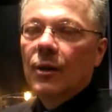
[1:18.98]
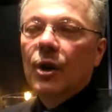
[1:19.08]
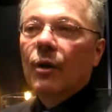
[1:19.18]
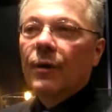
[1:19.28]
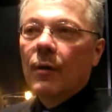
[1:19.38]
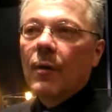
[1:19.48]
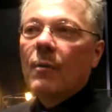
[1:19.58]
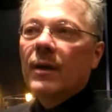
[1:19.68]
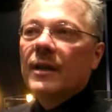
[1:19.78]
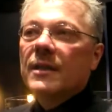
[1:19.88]
No, the
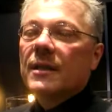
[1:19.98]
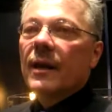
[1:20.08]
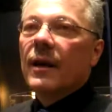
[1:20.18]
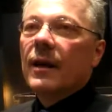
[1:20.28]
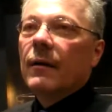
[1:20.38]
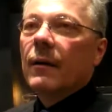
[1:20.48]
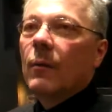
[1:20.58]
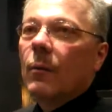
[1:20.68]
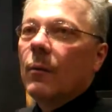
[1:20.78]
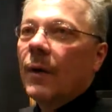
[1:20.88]
lower one is uh,
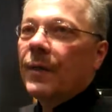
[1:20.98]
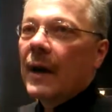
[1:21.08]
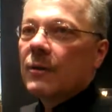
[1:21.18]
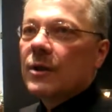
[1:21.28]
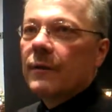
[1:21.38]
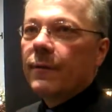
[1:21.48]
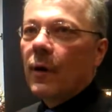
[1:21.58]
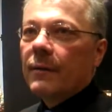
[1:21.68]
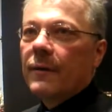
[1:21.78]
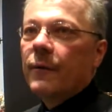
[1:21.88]

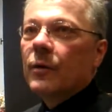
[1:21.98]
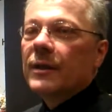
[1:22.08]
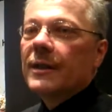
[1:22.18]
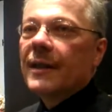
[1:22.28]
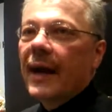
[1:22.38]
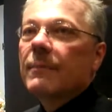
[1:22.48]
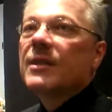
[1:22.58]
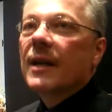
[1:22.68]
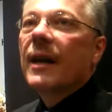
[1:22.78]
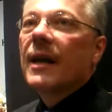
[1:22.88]
1440
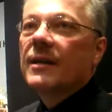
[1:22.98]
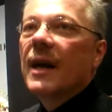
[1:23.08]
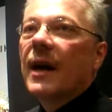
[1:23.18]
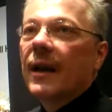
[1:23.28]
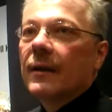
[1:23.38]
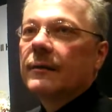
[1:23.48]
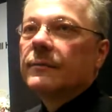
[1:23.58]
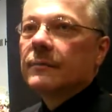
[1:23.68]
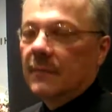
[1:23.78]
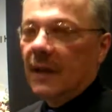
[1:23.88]
times 1080i. Ah,
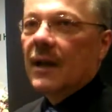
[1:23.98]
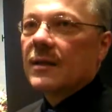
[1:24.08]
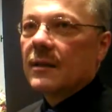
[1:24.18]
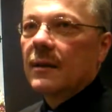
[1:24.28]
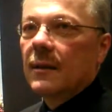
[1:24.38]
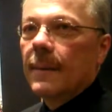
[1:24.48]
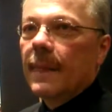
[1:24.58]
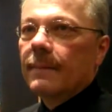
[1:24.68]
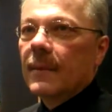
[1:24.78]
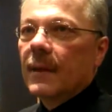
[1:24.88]
okay. Yes. Ah, there's